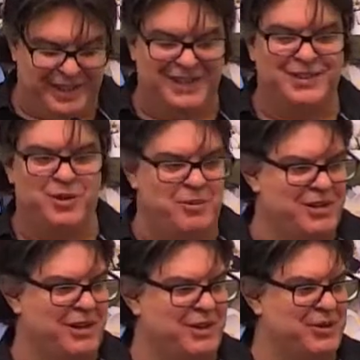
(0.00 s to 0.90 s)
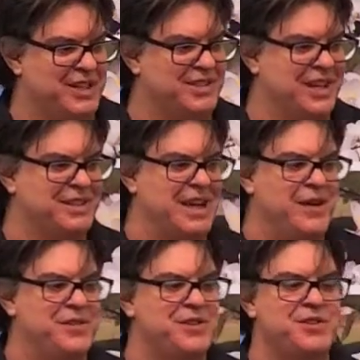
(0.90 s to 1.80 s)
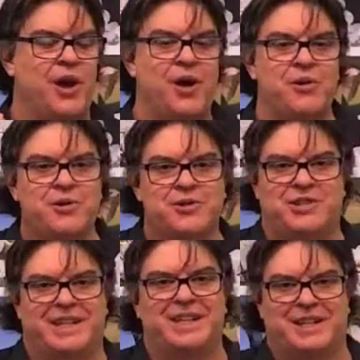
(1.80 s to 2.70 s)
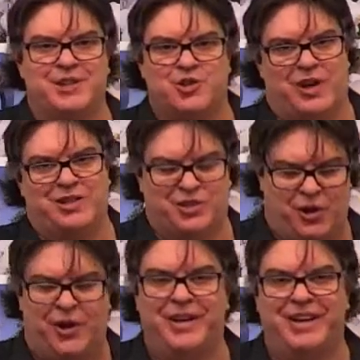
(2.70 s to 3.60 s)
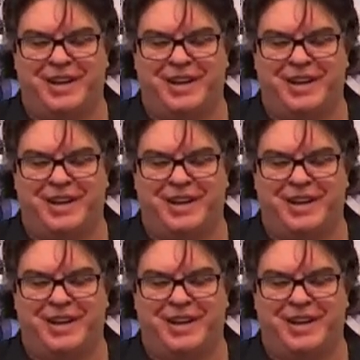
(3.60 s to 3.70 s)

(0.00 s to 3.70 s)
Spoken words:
It's almost like we can say David knows that he can trust God,